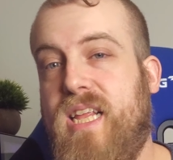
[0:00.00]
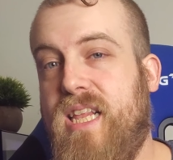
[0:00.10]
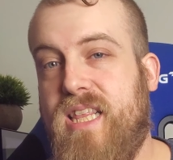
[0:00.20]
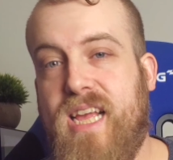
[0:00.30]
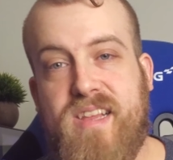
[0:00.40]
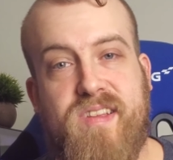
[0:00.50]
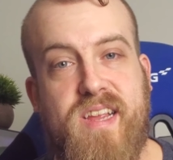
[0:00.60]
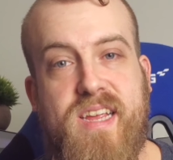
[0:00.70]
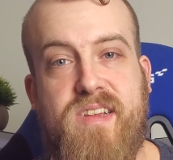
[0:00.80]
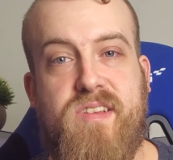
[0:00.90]
this
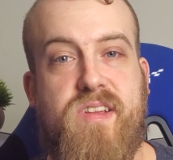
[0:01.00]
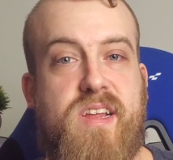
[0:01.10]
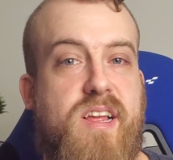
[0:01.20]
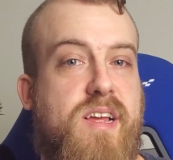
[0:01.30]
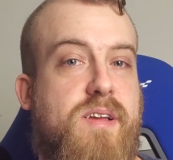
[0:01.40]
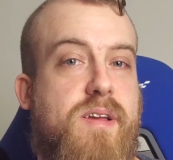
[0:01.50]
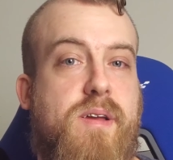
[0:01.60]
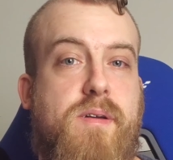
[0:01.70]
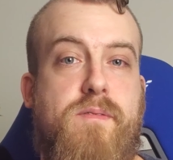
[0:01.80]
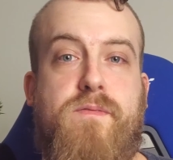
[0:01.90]
is
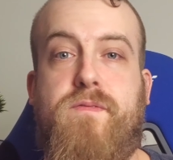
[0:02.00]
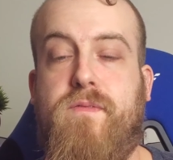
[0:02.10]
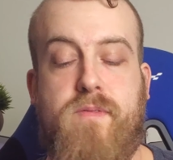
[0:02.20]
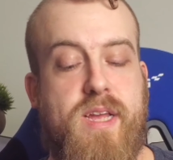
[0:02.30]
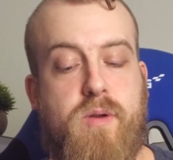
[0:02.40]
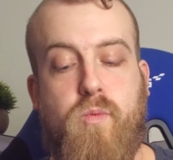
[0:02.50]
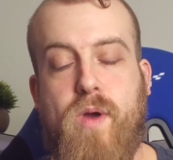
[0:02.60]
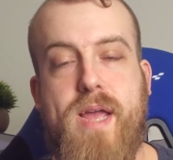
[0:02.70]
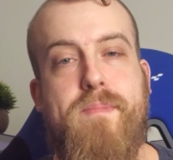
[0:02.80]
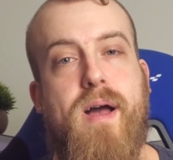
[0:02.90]
like
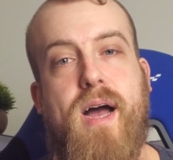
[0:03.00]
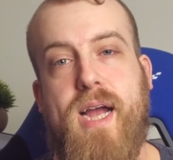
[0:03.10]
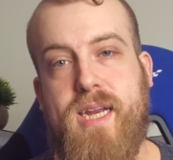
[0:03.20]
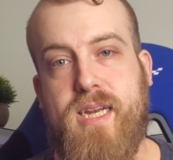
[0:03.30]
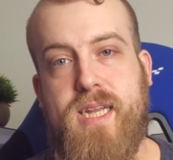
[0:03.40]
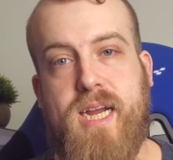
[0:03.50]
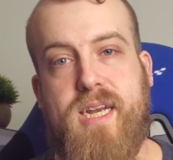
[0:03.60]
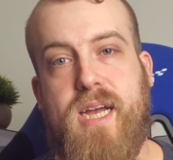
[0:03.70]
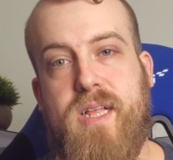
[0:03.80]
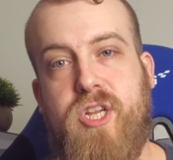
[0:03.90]
way behind in
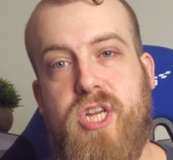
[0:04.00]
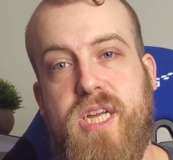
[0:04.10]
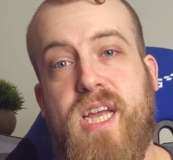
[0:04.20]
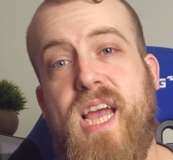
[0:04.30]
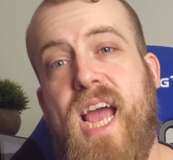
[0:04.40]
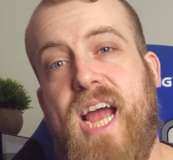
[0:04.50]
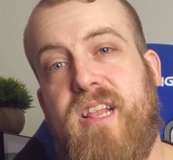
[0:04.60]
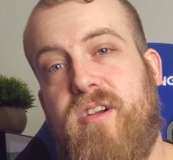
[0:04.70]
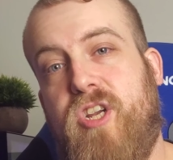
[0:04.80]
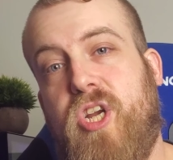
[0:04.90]
technology, and
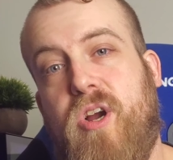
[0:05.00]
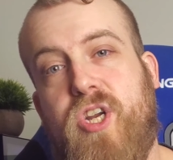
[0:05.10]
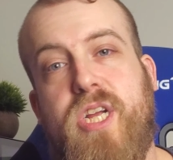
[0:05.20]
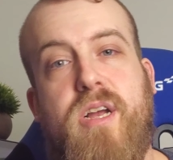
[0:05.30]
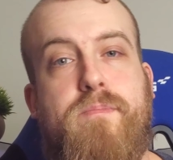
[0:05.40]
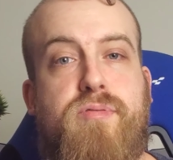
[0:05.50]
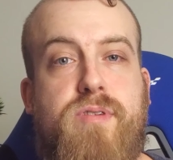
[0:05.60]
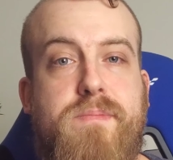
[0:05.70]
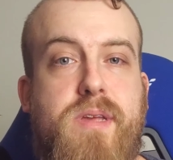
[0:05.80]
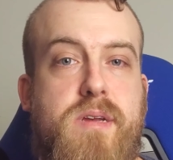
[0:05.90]
they're charging a
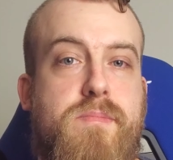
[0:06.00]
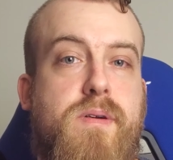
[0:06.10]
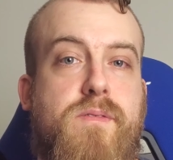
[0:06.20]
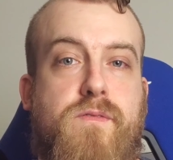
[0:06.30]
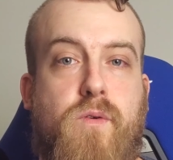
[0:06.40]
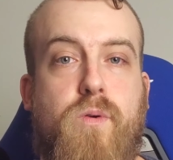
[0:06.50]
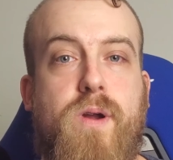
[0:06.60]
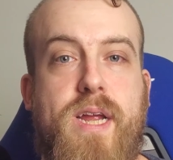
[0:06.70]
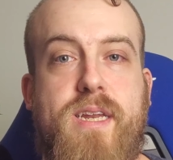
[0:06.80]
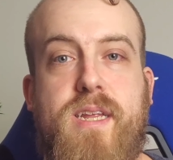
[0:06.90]
premium for
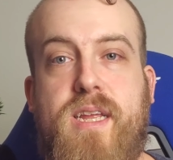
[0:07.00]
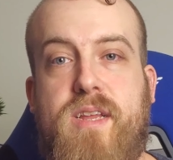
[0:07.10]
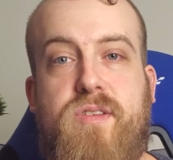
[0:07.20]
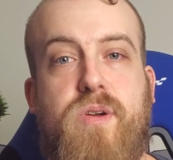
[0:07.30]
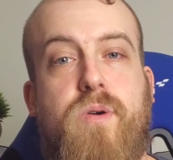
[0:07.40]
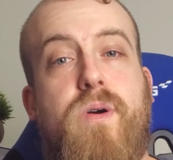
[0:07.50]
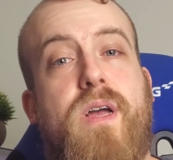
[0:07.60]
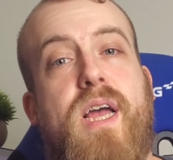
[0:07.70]
it. So